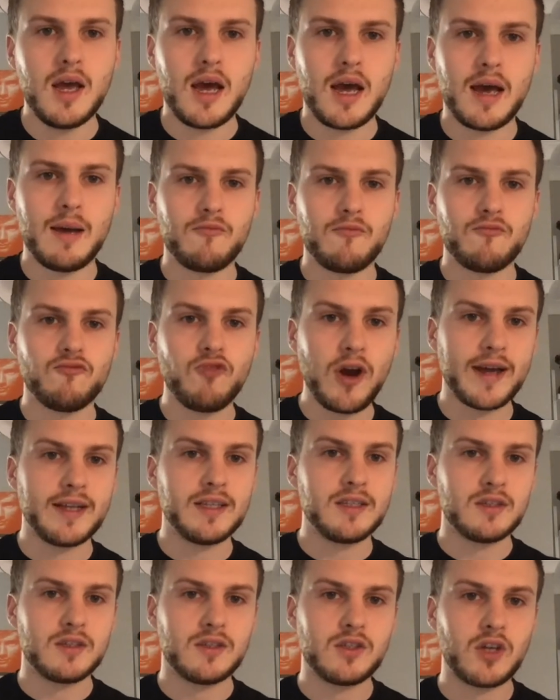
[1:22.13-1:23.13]

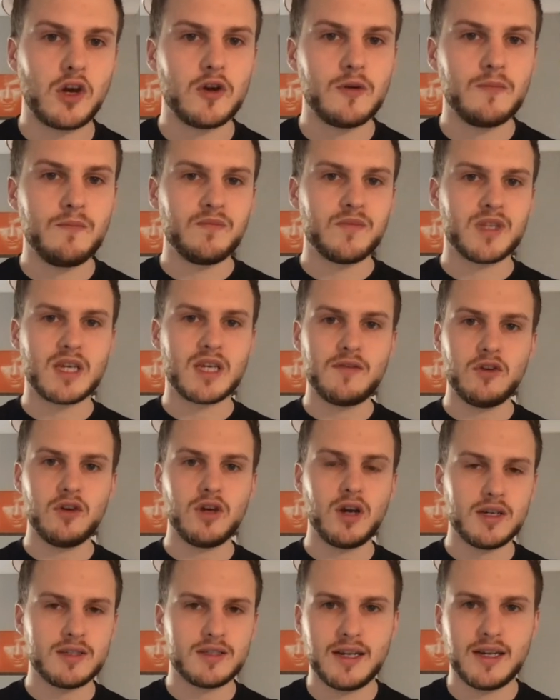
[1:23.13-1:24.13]
Right, so to give you
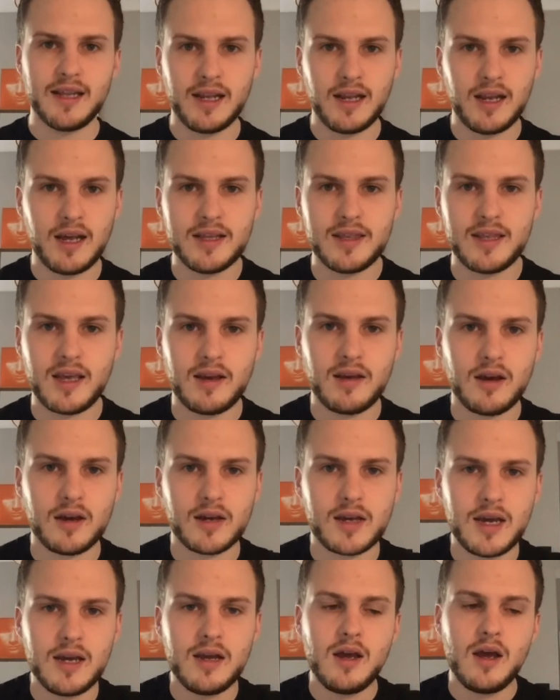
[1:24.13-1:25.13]
guys a little idea,
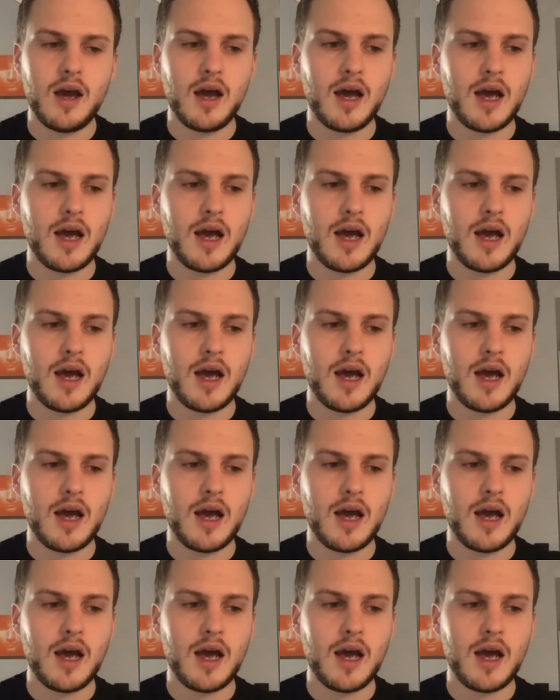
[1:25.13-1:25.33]
okay,